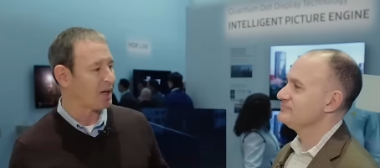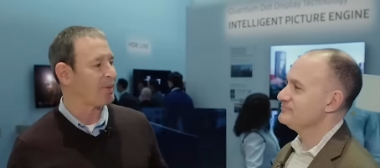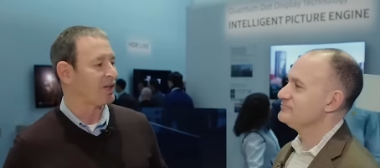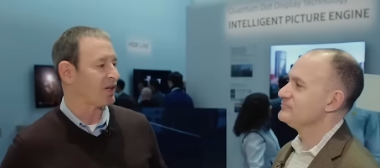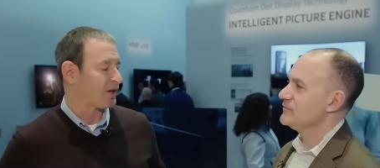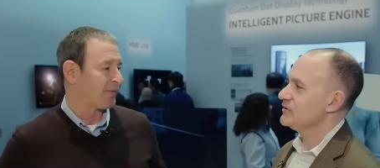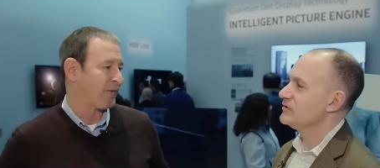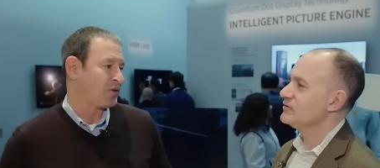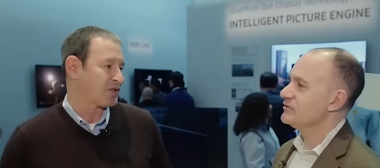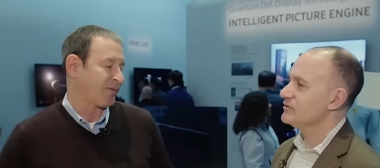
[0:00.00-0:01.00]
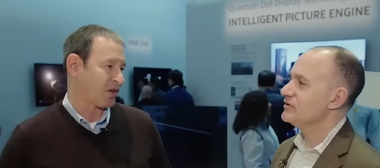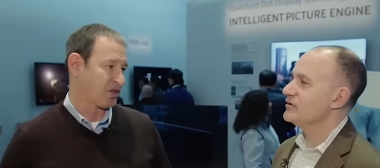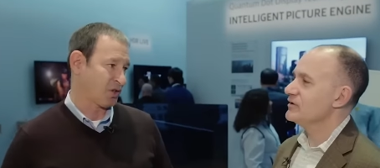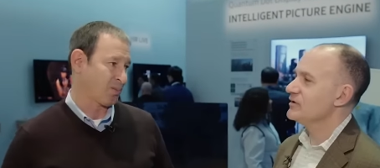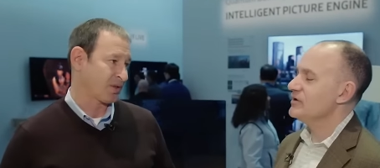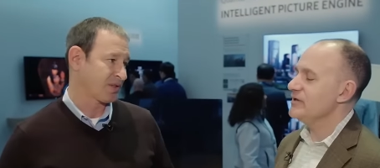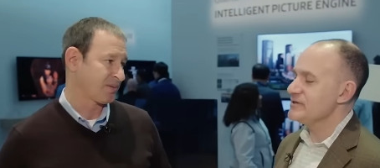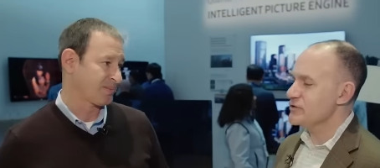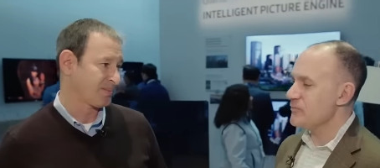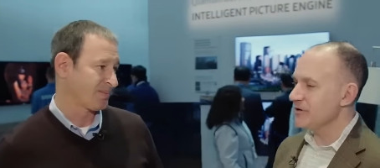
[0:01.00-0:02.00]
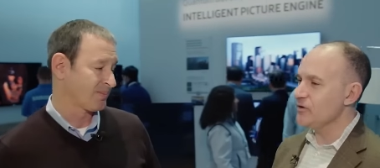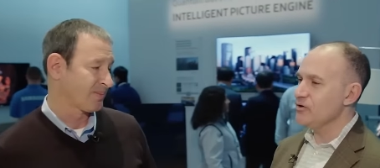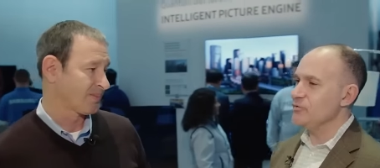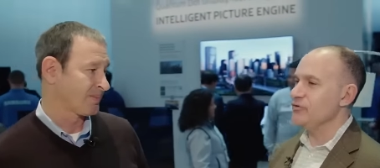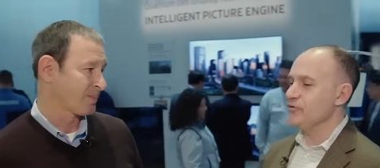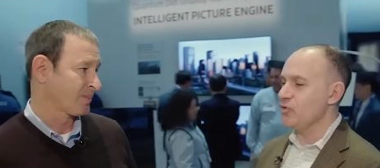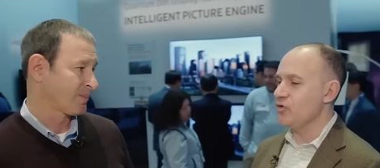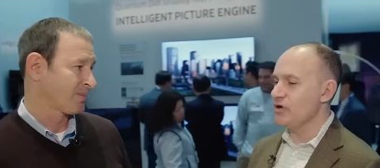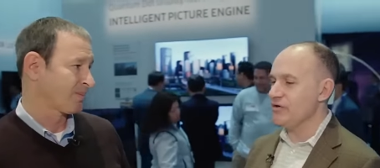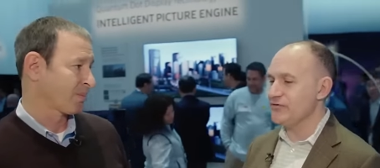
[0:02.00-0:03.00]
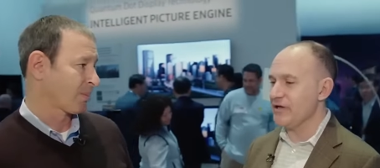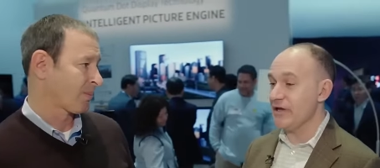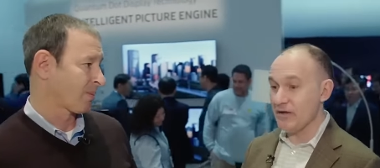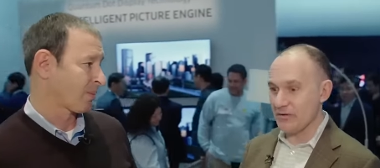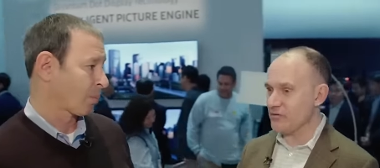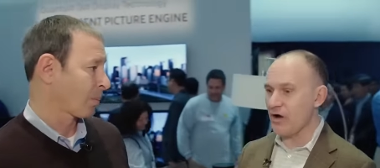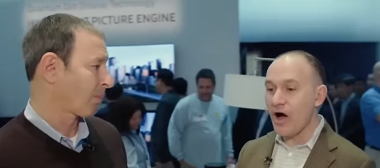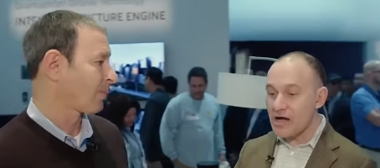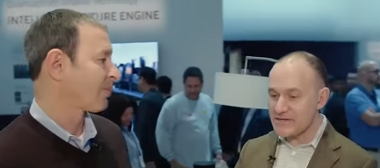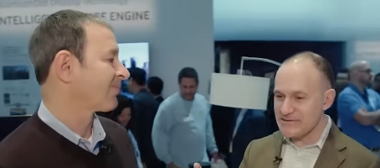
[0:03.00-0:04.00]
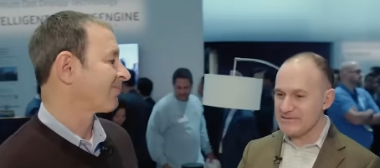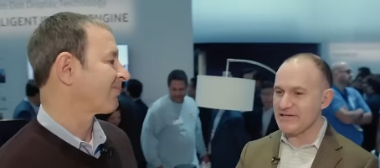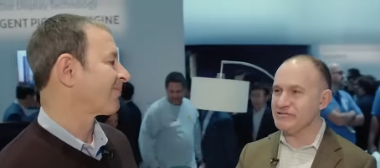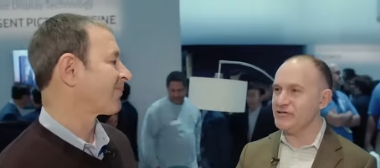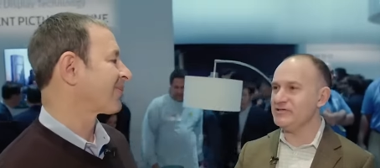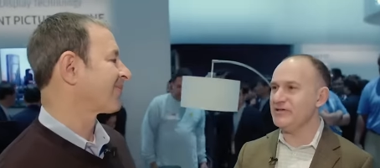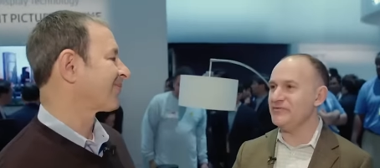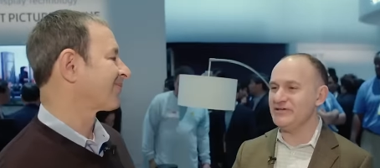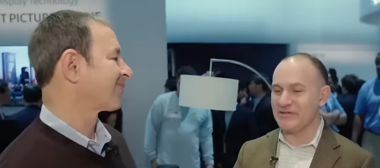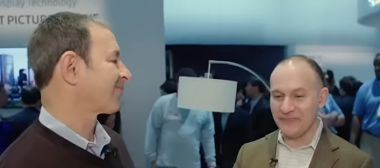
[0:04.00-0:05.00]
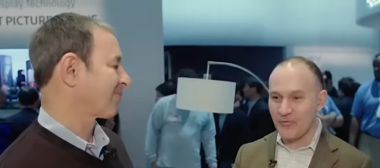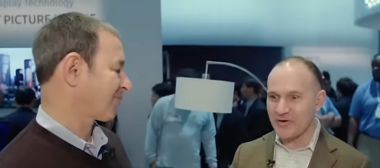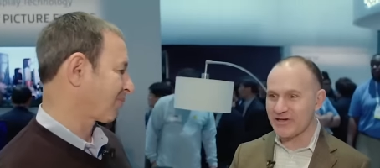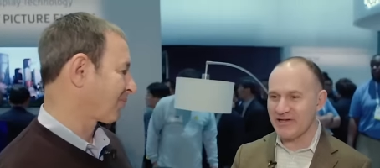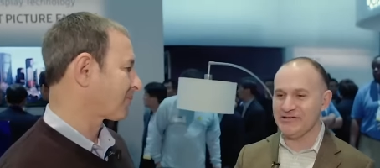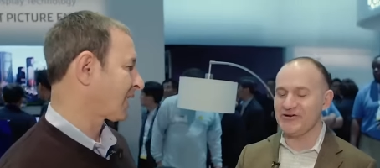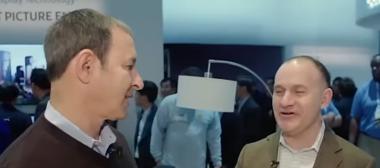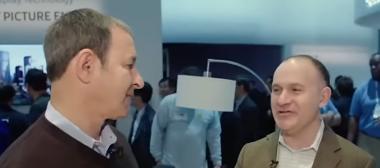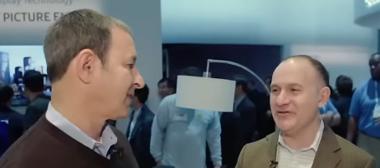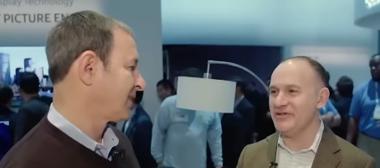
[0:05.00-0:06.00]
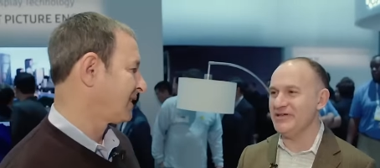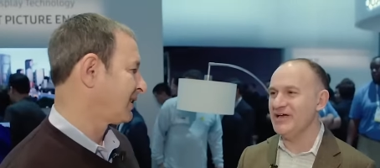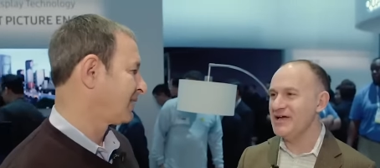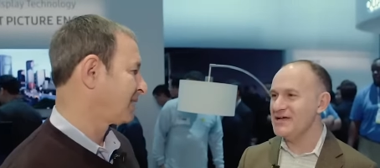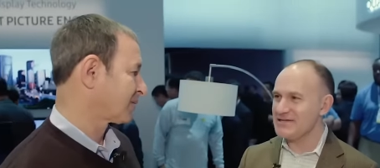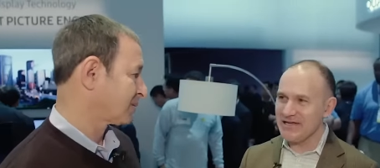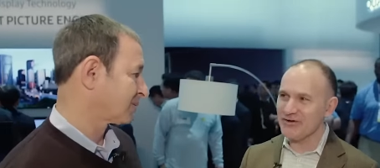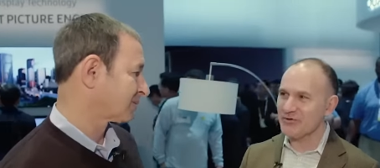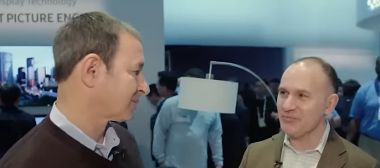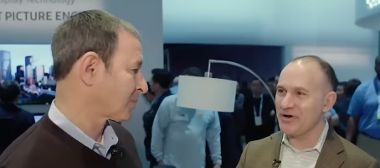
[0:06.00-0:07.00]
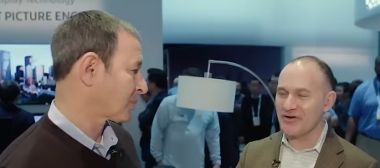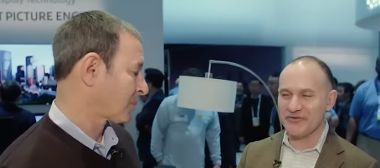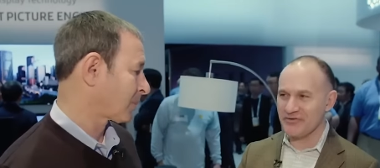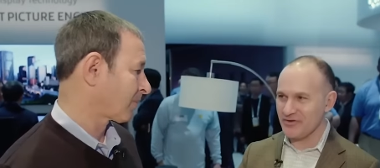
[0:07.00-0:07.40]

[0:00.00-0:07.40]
Speaker 1: going to be a little confusing for consumers. Yes, yeah,
Speaker 2: so I might go into a store and say, hey, oh, this is an HDR TV, it's a 4K HDR TV, it's 800 bucks,